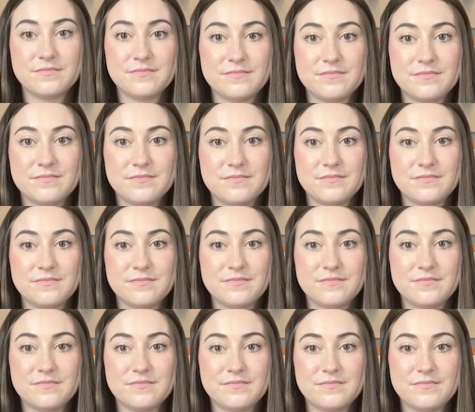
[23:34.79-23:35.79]

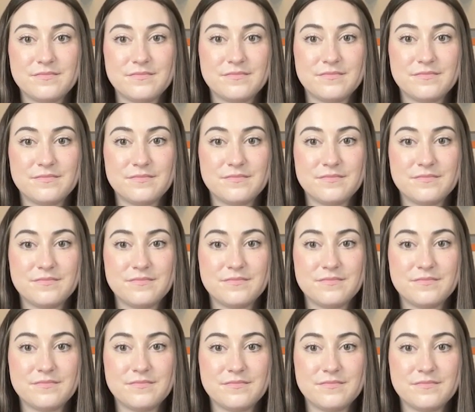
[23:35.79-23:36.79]

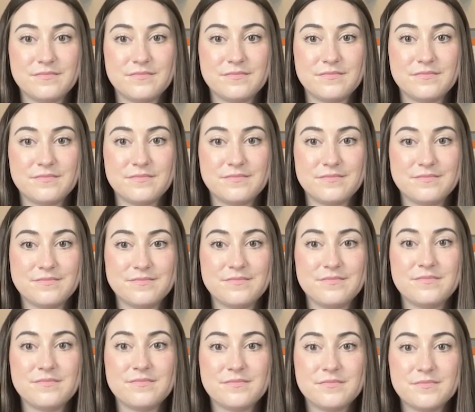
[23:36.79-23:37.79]

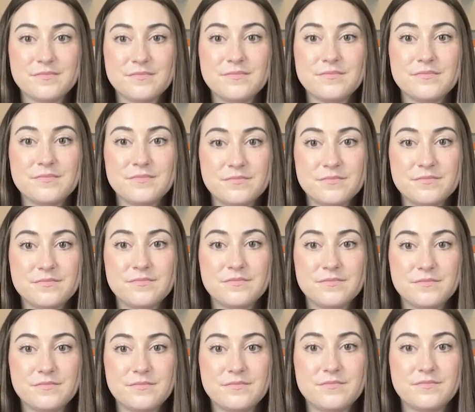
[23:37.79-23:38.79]

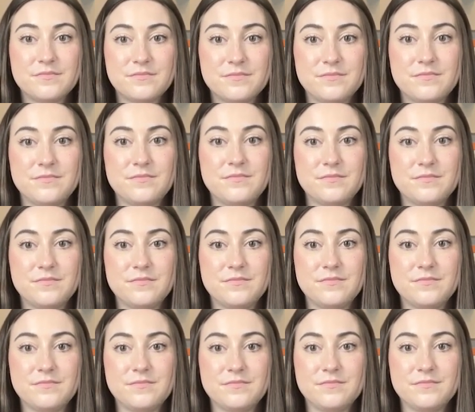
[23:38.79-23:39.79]

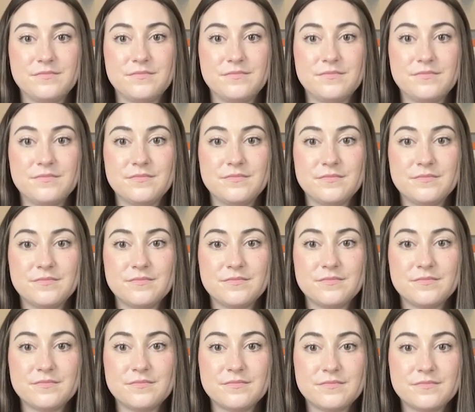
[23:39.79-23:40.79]

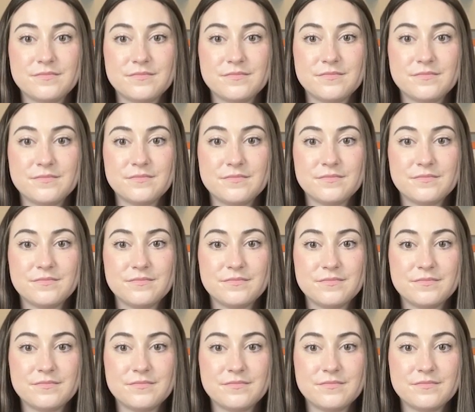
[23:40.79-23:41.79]

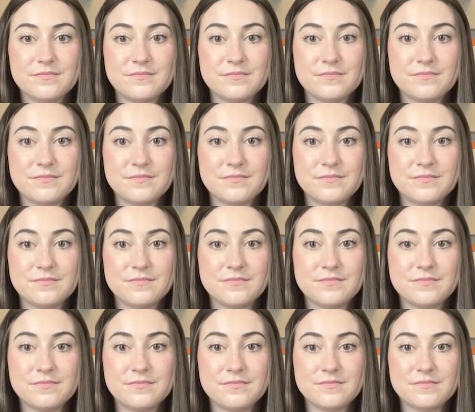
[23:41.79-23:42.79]
No words are spoken by the person on screen.